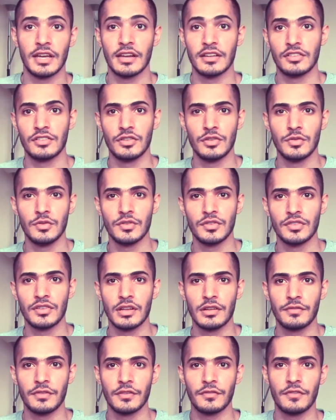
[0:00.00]
gotta tune
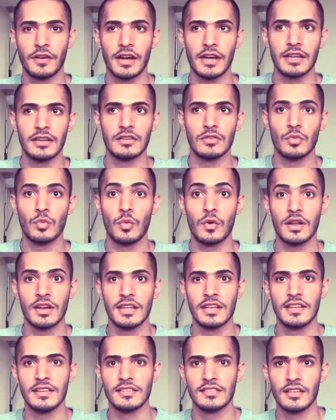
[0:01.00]
yourself and find what
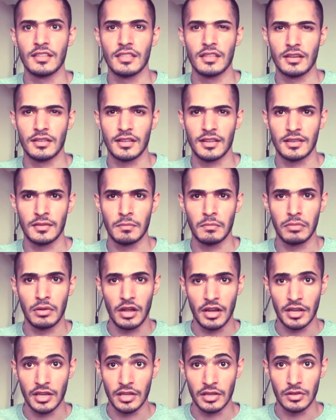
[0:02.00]
is the thing that's
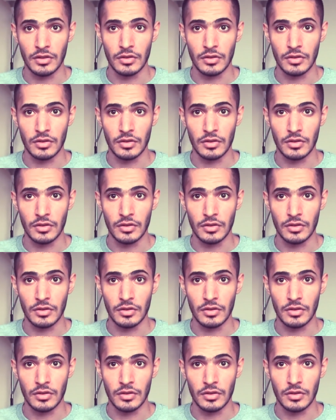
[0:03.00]
blocking